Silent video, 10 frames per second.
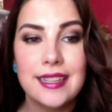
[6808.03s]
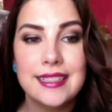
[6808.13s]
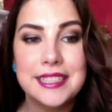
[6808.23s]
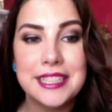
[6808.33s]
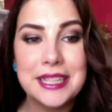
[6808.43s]

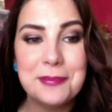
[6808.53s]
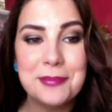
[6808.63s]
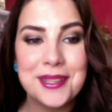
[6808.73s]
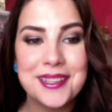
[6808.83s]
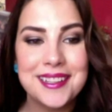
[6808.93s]

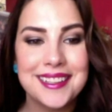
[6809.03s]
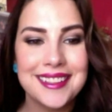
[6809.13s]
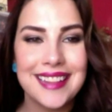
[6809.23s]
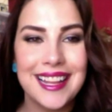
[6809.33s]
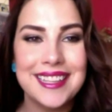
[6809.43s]
yep.
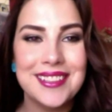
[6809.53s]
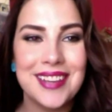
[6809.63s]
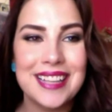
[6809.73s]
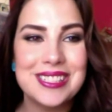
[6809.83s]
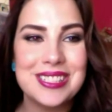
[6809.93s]
Thank
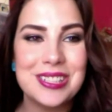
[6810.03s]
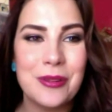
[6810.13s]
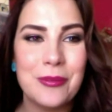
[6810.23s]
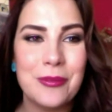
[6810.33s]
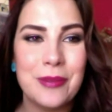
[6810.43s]
you guys
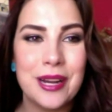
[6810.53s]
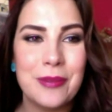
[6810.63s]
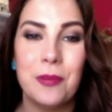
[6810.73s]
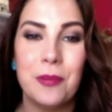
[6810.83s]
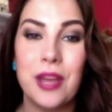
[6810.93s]
so much.
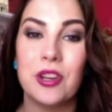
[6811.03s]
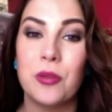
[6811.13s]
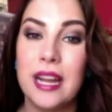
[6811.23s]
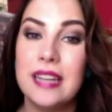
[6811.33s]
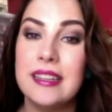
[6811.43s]
I hope you have a
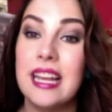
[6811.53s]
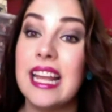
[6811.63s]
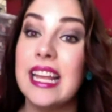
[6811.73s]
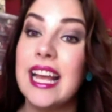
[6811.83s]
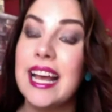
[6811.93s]
great
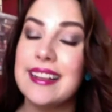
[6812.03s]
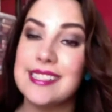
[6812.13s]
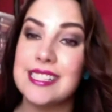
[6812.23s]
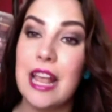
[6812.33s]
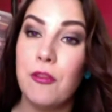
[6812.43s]
day, a
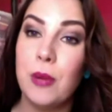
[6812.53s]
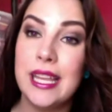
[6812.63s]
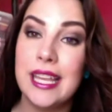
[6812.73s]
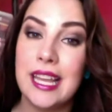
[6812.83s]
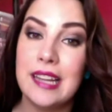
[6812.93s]
safe
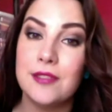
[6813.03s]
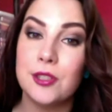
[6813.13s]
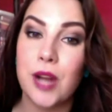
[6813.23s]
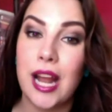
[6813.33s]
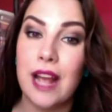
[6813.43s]
weekend if
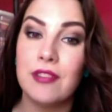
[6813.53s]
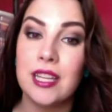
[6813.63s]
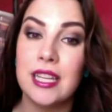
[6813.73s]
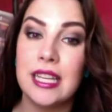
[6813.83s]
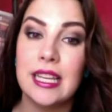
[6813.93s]
you're
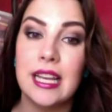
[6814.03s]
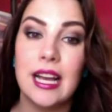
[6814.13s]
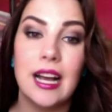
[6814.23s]
traveling.